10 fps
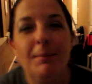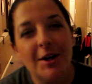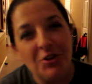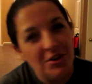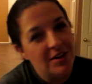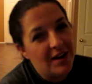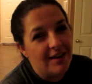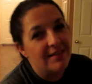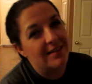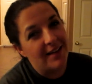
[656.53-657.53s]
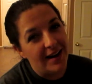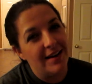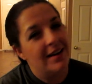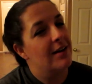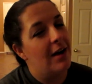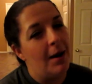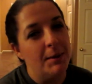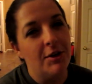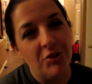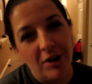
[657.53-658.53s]
Make sure you guys like,
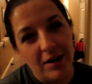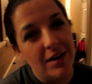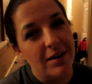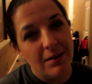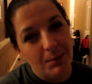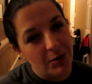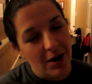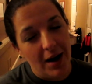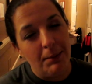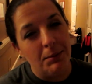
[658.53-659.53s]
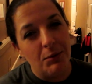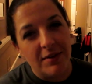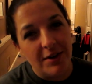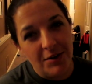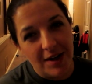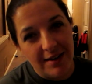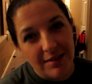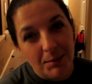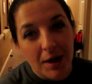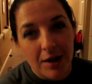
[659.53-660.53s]
comment, share, and subscribe, and we'll see you guys
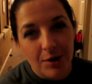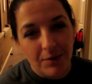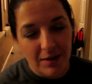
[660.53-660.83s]
tomorrow.